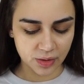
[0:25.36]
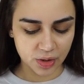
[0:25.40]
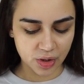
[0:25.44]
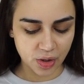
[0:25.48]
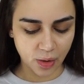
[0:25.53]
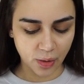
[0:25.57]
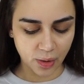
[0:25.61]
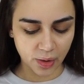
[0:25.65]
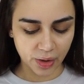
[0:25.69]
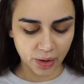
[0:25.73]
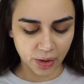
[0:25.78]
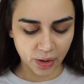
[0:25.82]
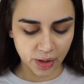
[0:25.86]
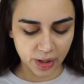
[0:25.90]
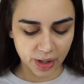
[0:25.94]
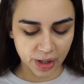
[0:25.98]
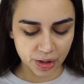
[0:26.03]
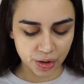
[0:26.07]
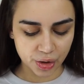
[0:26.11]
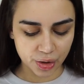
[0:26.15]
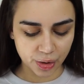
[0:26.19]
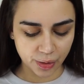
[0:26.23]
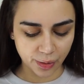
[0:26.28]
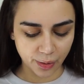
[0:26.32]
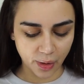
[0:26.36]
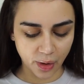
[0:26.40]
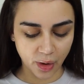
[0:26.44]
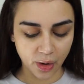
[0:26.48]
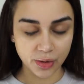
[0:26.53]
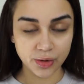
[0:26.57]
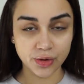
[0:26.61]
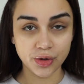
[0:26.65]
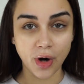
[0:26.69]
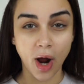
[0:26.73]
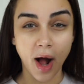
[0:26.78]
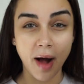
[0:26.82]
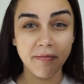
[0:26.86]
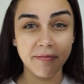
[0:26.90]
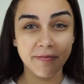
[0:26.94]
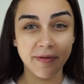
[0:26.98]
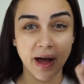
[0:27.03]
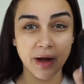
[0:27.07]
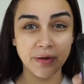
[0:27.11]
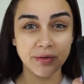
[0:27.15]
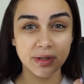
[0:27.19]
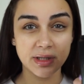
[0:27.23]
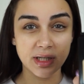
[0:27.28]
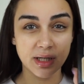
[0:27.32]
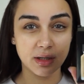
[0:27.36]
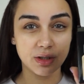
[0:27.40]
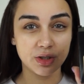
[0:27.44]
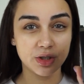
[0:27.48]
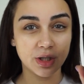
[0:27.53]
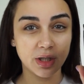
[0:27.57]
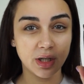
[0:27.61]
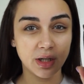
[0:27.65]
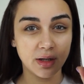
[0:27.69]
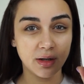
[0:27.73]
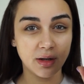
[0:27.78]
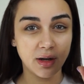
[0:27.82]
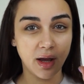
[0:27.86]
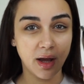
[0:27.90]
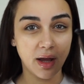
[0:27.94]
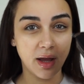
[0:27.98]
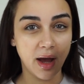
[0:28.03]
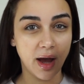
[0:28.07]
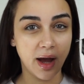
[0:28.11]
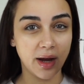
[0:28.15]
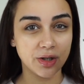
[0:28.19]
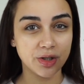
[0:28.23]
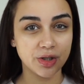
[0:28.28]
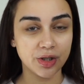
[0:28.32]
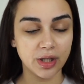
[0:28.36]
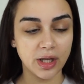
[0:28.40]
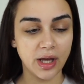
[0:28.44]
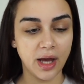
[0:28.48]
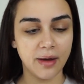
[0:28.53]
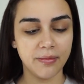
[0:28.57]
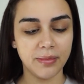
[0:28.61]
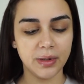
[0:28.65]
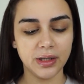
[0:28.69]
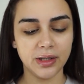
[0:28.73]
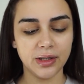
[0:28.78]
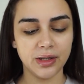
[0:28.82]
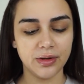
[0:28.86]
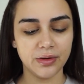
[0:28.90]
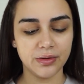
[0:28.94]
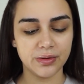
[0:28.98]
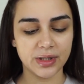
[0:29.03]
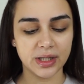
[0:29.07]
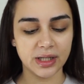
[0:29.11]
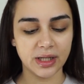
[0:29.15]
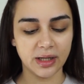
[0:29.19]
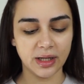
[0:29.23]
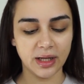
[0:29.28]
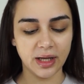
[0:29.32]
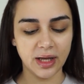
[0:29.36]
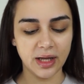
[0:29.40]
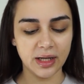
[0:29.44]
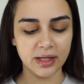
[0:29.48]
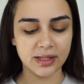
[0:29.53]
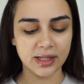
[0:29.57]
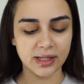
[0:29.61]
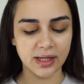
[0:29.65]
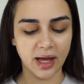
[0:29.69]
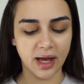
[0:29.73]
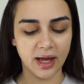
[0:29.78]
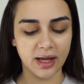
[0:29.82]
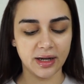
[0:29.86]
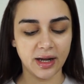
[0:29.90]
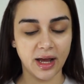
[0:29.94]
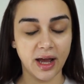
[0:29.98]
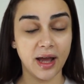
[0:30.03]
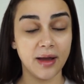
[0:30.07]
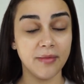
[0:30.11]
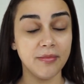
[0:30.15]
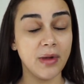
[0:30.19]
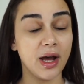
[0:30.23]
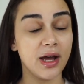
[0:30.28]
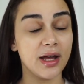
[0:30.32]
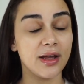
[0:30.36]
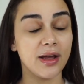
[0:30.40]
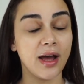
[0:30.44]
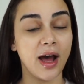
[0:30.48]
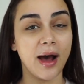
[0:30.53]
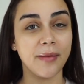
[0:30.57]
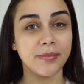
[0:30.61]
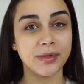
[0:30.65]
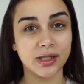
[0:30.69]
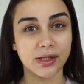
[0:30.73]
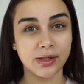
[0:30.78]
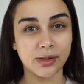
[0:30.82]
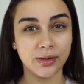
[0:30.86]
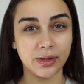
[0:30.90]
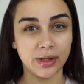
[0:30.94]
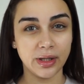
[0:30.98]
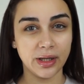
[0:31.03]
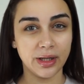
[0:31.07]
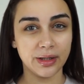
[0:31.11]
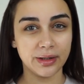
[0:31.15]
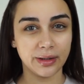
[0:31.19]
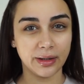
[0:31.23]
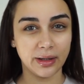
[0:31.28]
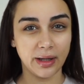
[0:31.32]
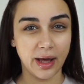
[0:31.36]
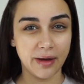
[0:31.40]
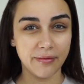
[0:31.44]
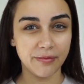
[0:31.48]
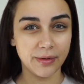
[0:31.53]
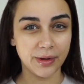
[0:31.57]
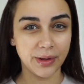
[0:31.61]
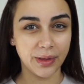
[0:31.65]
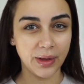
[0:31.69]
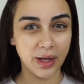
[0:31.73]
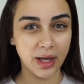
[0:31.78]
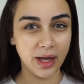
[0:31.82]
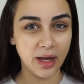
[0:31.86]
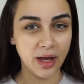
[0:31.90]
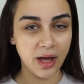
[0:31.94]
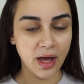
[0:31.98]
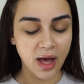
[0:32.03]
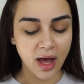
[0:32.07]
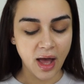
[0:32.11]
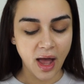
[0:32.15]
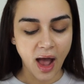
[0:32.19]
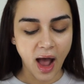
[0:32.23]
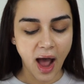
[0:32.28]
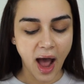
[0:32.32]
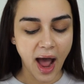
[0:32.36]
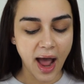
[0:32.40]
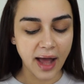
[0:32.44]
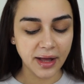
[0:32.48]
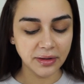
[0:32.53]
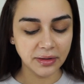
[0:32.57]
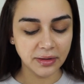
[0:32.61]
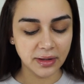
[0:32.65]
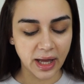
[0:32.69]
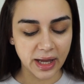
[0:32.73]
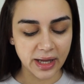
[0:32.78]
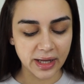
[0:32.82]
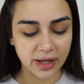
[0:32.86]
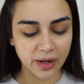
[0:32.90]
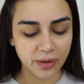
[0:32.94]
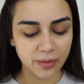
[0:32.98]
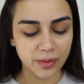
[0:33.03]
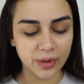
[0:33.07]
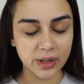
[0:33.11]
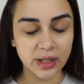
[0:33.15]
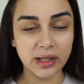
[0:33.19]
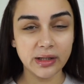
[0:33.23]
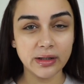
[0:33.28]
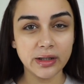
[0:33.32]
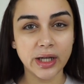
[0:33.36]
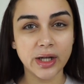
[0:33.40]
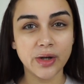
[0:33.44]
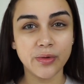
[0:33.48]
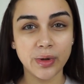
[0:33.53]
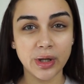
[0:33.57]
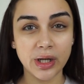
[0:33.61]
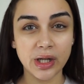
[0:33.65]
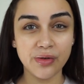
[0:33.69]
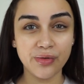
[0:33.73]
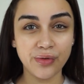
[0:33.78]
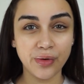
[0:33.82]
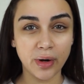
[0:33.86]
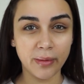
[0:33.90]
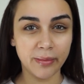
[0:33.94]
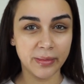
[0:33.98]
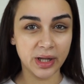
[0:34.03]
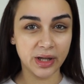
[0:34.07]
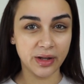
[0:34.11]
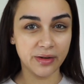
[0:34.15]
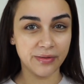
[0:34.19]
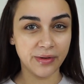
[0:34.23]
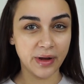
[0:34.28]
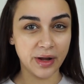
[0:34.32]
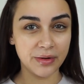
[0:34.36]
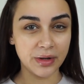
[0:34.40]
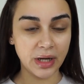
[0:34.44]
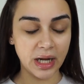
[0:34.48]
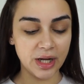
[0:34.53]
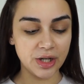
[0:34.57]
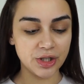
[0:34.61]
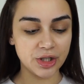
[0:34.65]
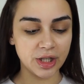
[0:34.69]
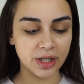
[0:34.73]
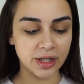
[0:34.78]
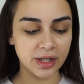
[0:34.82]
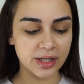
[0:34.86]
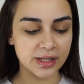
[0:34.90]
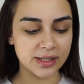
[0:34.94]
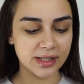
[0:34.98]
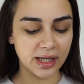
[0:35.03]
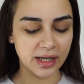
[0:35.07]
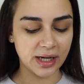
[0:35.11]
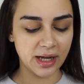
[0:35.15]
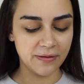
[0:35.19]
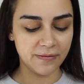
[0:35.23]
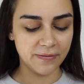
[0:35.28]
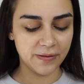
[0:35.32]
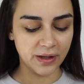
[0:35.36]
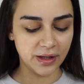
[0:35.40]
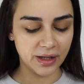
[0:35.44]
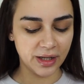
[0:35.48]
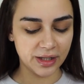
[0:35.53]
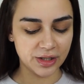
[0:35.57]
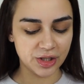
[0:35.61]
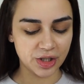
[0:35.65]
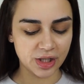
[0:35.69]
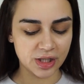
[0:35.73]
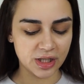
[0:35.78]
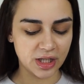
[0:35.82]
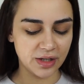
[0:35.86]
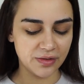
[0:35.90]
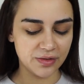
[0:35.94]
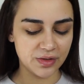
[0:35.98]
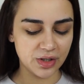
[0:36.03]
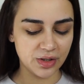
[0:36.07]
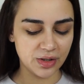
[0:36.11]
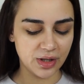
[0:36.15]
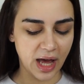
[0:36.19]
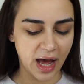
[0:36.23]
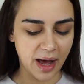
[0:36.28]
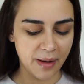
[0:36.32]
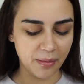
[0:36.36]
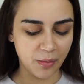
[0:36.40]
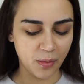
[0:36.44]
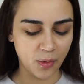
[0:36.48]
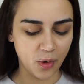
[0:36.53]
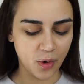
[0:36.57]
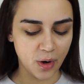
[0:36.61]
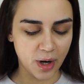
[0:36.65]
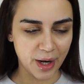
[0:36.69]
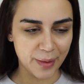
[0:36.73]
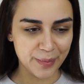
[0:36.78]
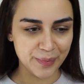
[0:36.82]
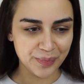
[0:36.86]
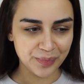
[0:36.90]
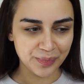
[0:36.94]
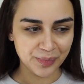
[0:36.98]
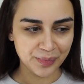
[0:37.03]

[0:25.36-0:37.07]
Total Control Drop Foundation, I actually have been using it and I'm absolutely in love with it. I like a really liquidy formula foundation because then I feel it just gives you that more